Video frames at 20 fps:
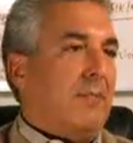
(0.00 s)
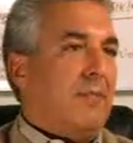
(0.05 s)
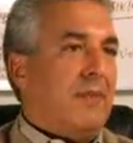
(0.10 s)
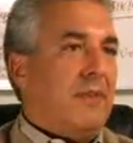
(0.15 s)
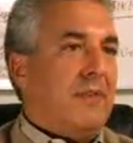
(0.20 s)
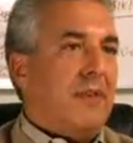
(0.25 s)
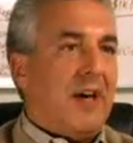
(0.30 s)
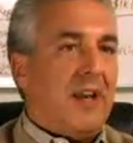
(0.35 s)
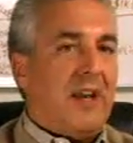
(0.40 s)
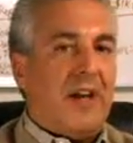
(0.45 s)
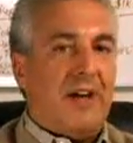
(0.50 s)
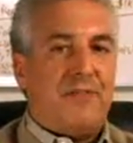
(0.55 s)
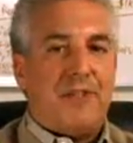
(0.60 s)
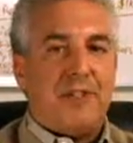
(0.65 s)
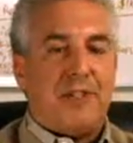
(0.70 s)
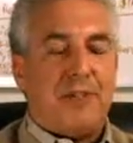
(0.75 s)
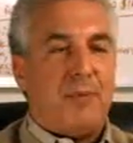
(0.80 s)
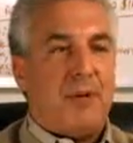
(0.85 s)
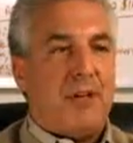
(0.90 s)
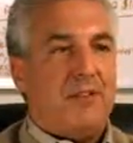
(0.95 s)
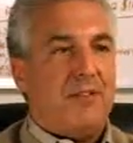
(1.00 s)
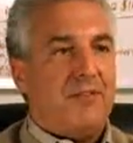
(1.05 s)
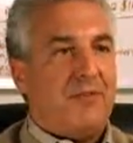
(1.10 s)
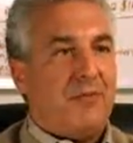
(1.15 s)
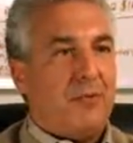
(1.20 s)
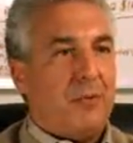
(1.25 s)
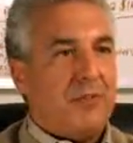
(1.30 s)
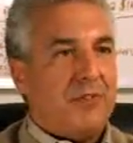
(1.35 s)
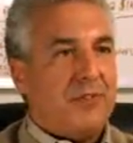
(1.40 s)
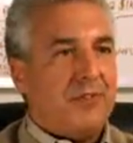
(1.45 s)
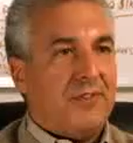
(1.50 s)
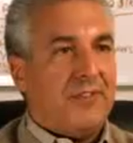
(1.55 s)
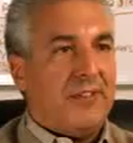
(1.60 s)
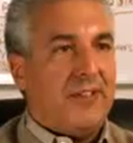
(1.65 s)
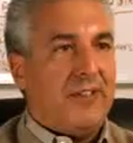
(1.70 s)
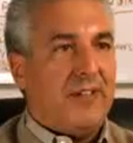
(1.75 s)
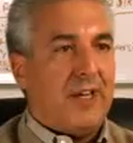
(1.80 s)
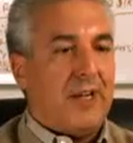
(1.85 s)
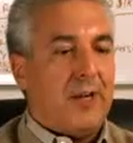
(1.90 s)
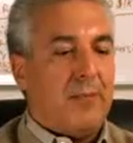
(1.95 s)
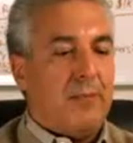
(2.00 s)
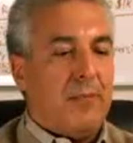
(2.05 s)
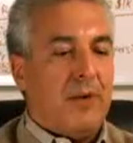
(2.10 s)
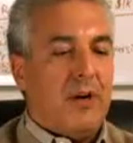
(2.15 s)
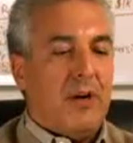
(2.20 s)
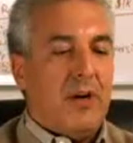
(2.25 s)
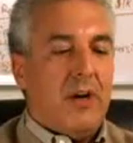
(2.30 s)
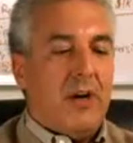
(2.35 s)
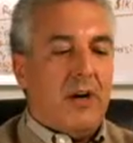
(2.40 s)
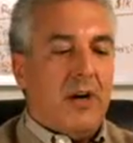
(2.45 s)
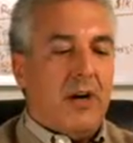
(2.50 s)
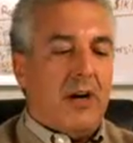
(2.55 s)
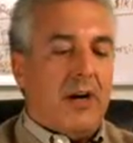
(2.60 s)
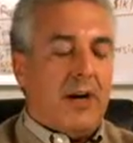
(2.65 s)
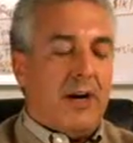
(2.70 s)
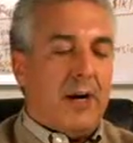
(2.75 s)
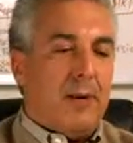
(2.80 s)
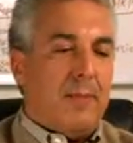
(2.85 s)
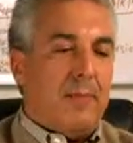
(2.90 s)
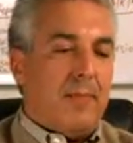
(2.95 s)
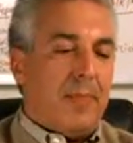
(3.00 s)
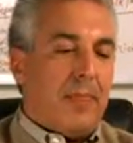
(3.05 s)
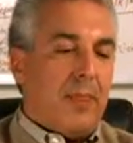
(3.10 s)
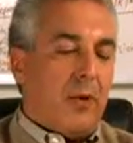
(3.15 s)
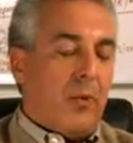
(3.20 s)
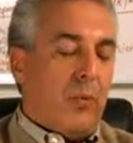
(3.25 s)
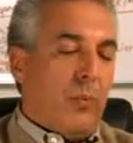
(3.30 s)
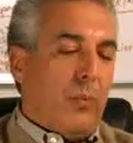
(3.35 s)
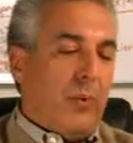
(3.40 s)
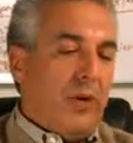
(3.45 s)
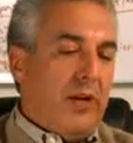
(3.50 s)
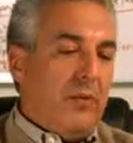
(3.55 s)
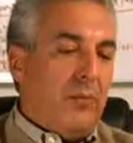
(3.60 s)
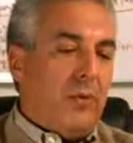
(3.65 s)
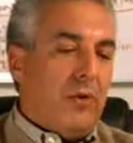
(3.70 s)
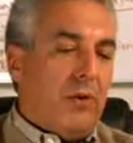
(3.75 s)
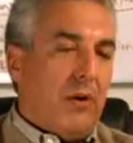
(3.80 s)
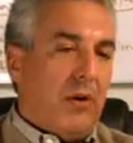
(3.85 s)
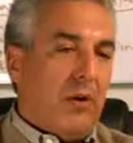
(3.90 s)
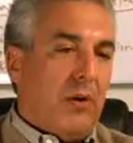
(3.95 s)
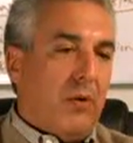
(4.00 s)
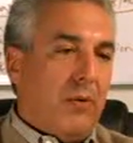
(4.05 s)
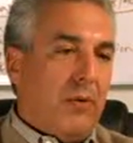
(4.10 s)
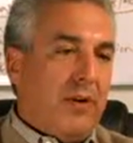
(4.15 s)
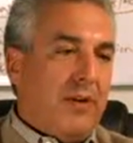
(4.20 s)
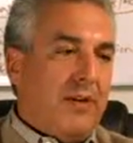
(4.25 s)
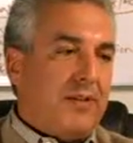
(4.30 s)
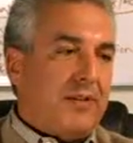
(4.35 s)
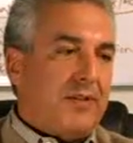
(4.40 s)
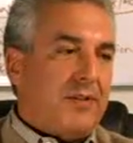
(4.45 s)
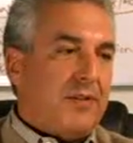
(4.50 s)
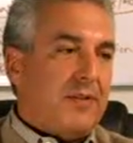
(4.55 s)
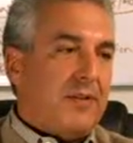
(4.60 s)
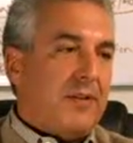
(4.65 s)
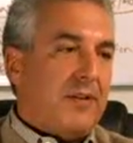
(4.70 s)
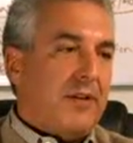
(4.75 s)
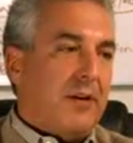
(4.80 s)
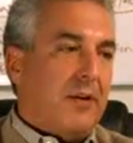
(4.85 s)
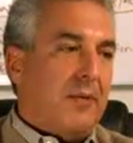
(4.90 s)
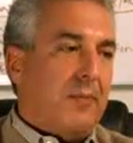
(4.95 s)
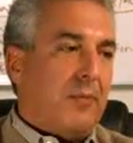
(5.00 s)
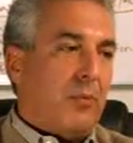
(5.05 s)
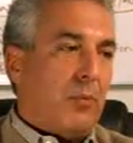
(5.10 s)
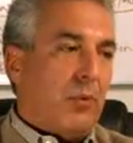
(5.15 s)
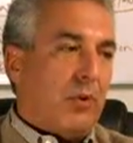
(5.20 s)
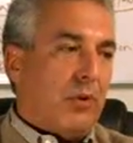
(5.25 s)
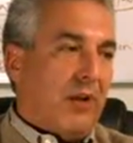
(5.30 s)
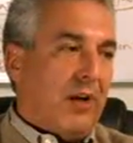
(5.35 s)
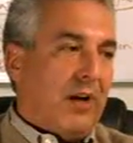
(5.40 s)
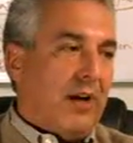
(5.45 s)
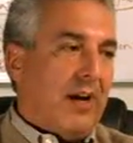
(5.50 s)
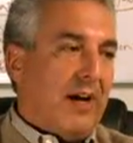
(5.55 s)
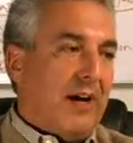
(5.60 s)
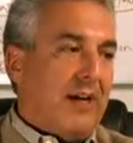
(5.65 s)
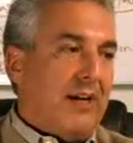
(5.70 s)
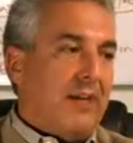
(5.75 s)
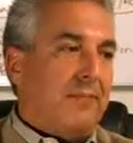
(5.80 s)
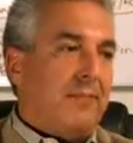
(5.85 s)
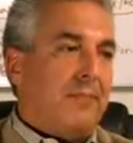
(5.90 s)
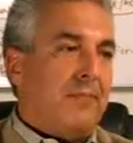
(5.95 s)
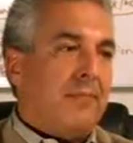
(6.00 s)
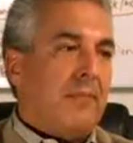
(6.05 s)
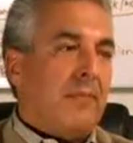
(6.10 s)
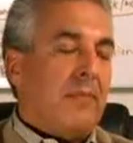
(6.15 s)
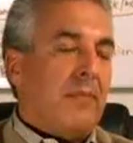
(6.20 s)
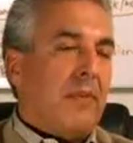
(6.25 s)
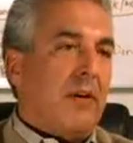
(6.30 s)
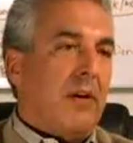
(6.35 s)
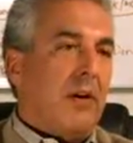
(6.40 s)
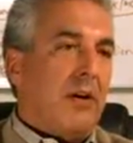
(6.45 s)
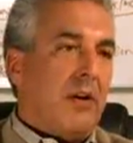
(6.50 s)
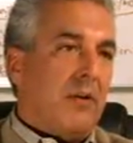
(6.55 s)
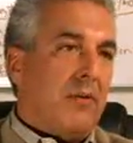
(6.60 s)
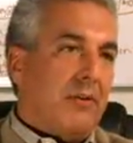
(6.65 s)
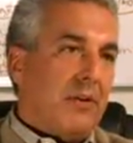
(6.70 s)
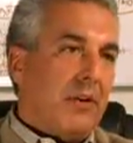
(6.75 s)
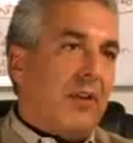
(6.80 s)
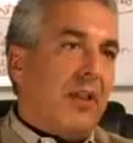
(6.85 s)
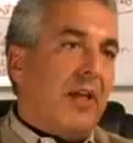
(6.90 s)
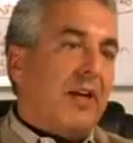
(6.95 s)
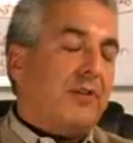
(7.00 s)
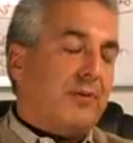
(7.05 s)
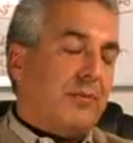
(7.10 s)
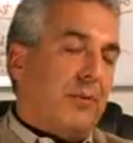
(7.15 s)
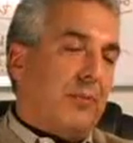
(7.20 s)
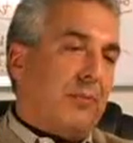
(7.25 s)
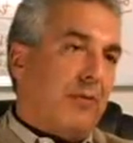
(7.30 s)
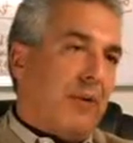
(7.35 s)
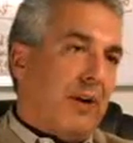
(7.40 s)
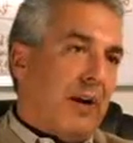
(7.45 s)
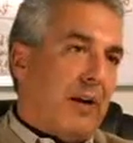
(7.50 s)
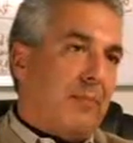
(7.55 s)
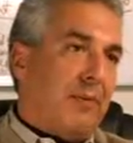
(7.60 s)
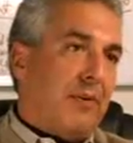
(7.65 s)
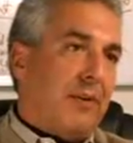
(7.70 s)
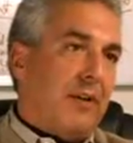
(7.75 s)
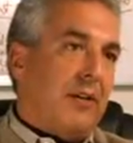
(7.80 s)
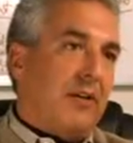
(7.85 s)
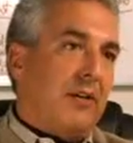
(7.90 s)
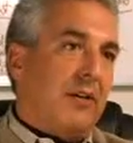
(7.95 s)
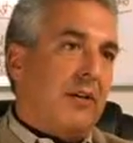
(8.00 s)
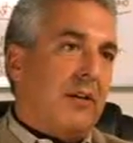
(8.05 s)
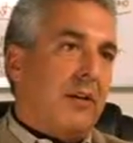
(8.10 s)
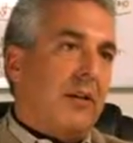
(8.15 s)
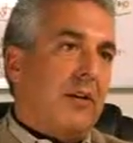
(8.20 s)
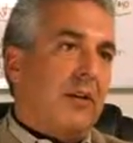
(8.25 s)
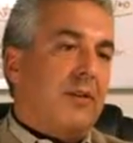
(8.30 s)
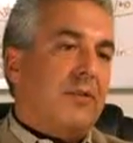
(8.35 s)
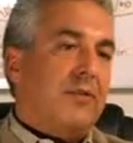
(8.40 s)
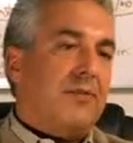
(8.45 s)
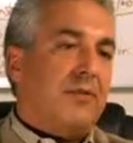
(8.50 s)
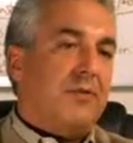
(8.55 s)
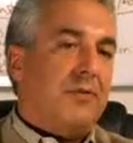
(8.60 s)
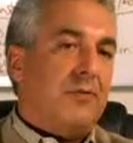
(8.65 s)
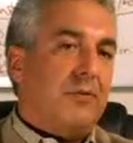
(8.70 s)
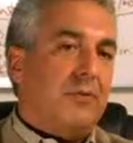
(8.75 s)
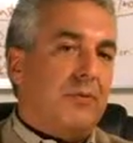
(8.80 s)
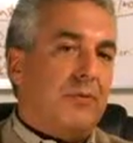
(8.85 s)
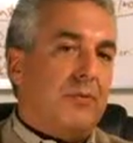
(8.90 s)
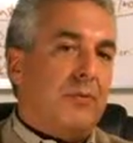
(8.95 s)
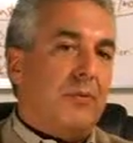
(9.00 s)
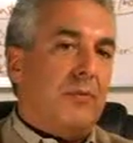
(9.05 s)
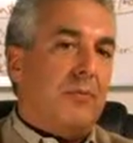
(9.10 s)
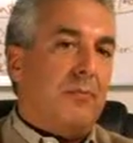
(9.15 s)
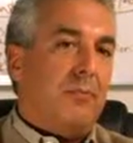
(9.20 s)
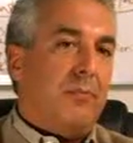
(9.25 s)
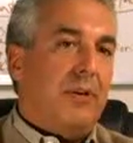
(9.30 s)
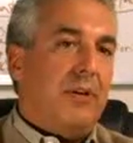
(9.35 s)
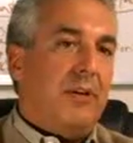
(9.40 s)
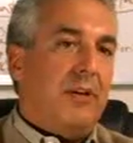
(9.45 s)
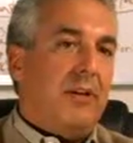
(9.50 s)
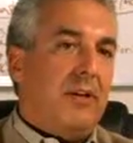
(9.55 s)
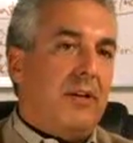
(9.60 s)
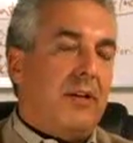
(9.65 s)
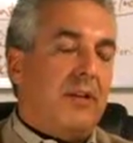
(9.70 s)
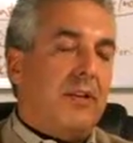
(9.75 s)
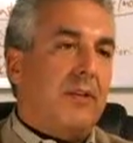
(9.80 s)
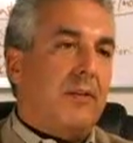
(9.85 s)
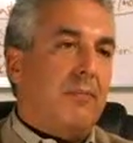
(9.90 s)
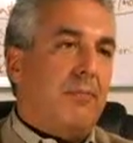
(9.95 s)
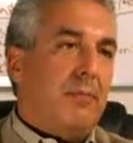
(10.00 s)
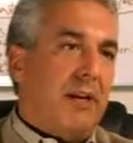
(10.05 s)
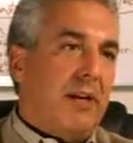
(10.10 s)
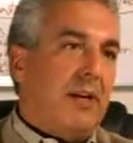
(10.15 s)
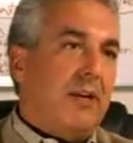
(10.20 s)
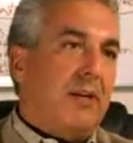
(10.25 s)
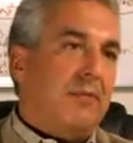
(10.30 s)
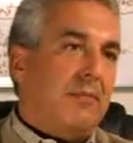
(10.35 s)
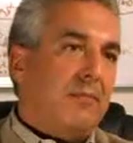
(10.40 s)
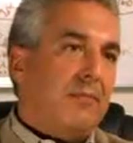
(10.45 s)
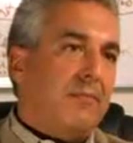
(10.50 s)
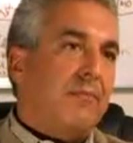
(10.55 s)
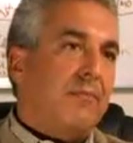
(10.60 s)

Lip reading: not have to spend a fortune to get them. We will always rely on our intellectual property to be the main